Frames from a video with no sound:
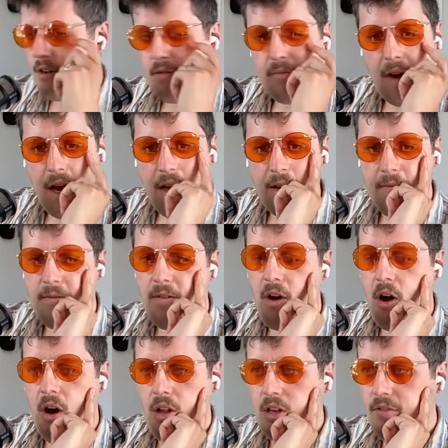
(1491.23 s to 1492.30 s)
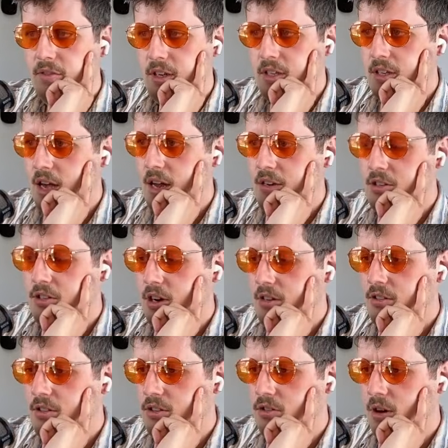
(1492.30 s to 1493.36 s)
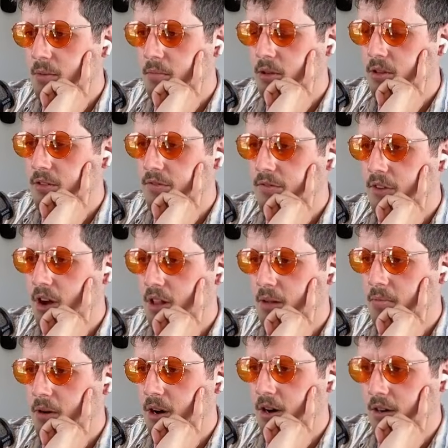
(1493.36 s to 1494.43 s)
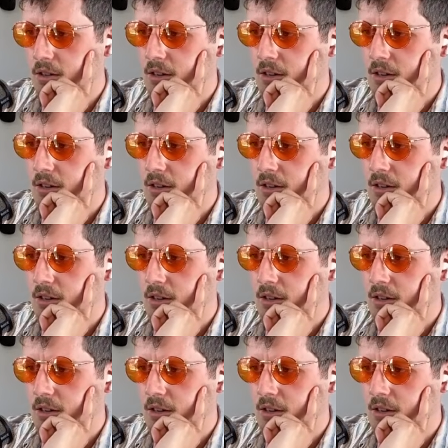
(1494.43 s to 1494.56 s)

right? All of this kind of starts to crumble and fall apart.